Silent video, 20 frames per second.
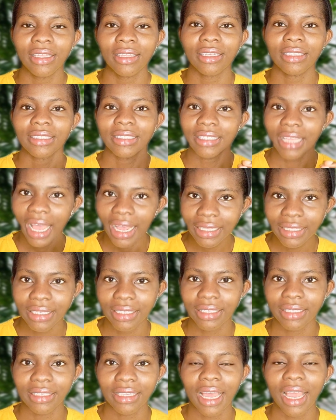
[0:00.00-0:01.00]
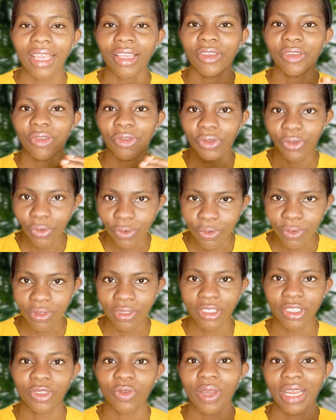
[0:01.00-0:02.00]
the tactics I
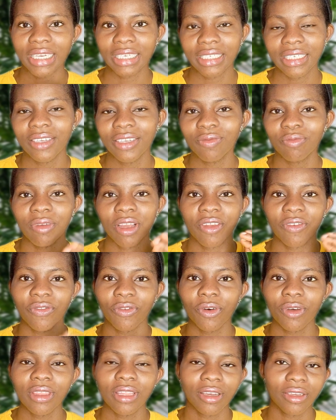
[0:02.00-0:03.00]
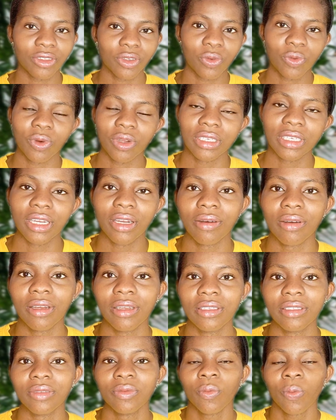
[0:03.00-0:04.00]
used to achieve my 4,000 watch
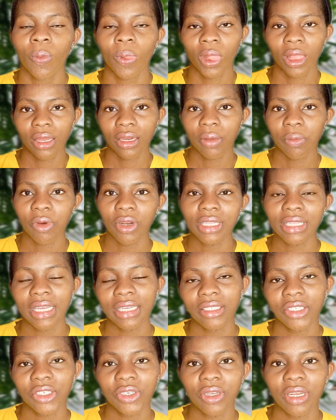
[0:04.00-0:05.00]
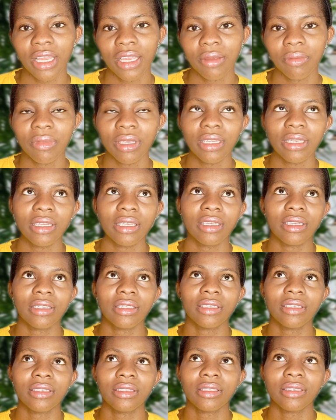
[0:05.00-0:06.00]
hours. The monetization I mean
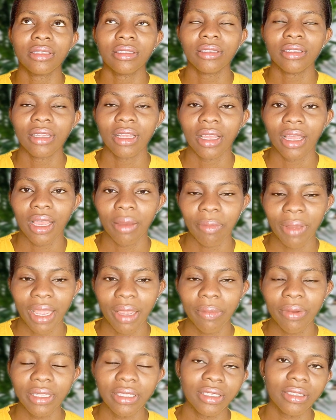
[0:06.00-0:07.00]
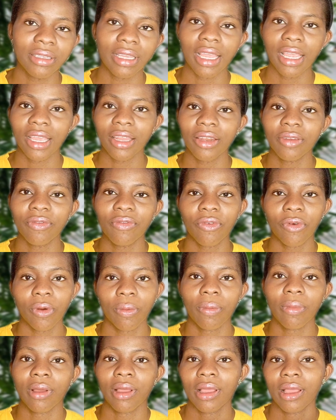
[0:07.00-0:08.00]
is my ability to earn
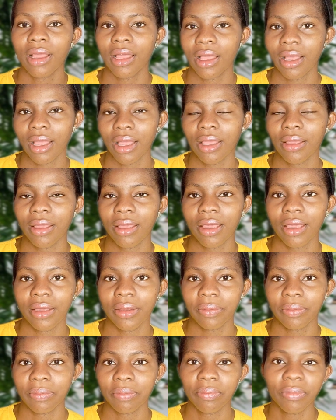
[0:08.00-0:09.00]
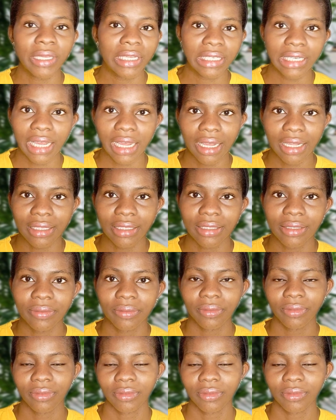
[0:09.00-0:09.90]
from page ads.